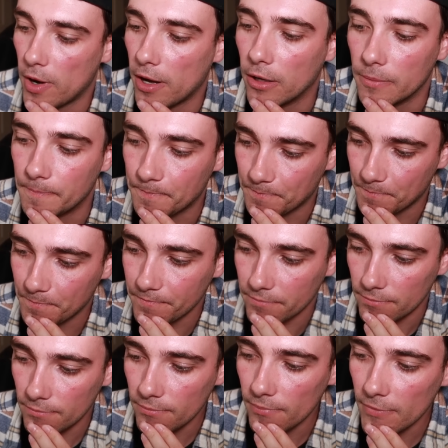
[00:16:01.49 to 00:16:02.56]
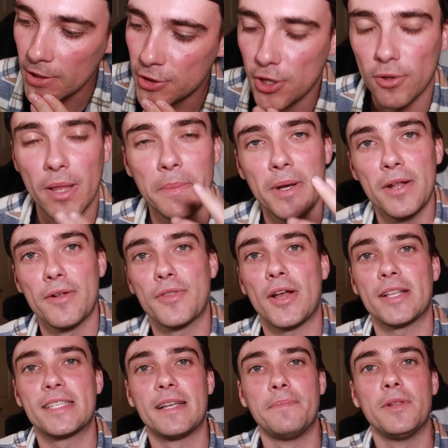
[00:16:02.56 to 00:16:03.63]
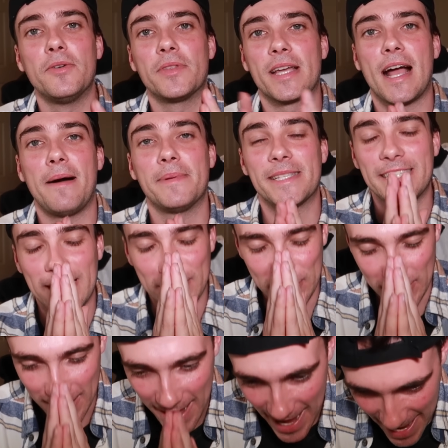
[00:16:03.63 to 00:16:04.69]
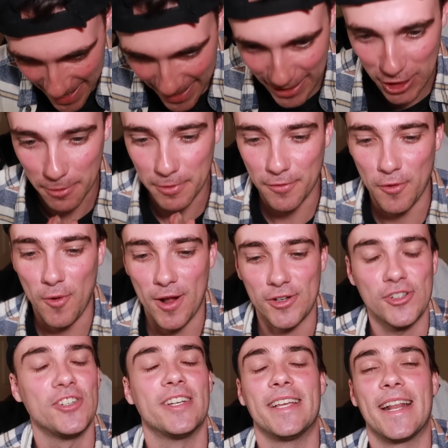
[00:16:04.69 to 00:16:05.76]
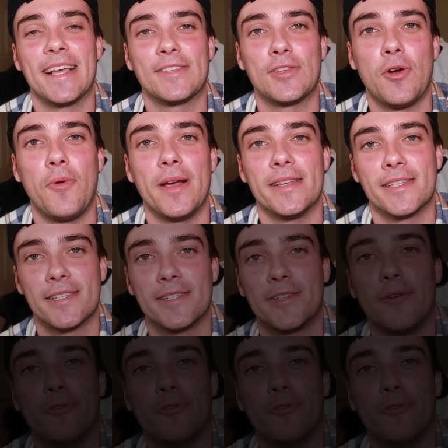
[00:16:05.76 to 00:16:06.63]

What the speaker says: well. So let me know your thoughts down below in the comments section. Thanks so much for watching, and as always,